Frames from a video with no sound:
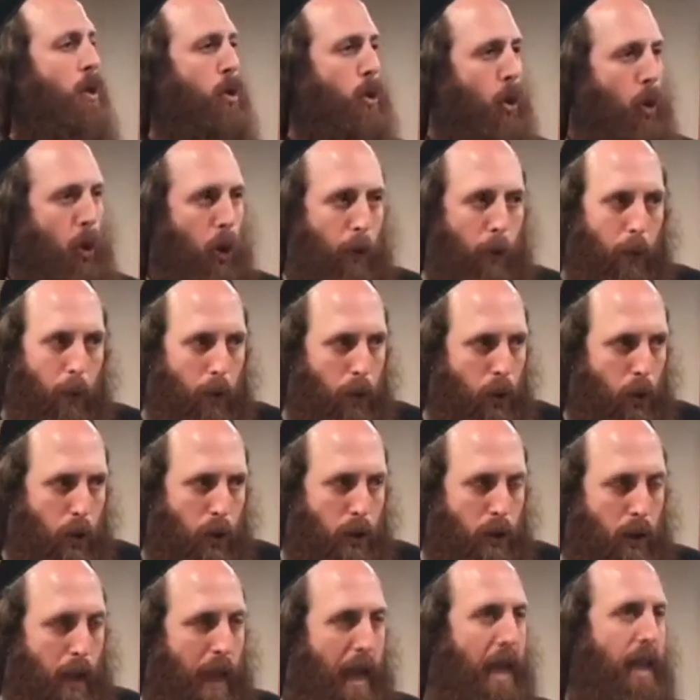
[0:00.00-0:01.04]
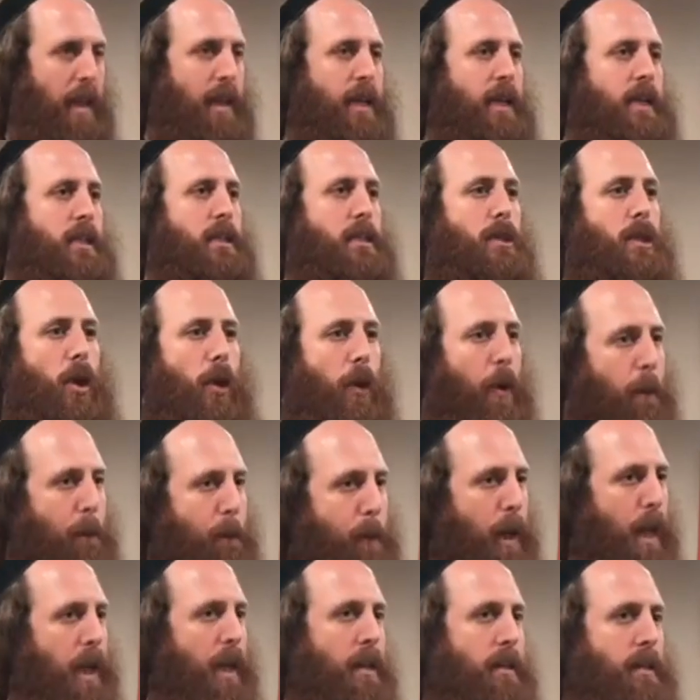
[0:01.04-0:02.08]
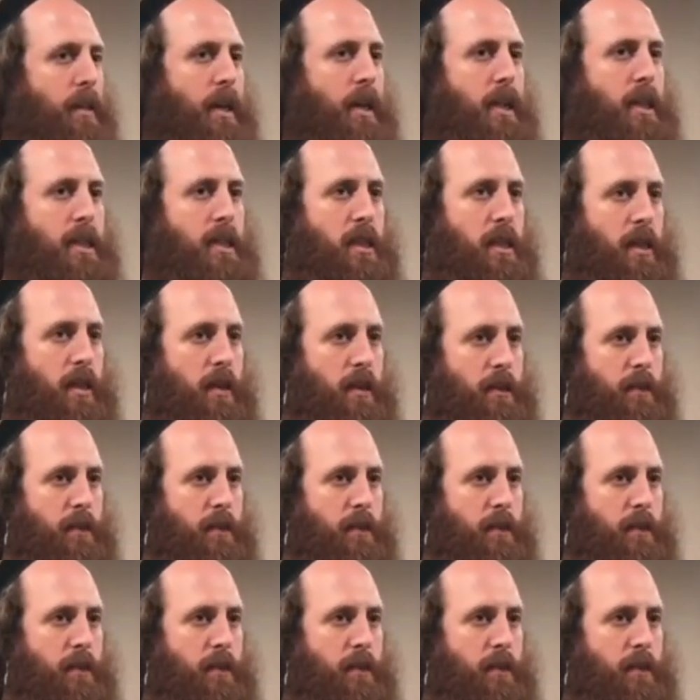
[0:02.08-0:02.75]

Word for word: your talents, your abilities,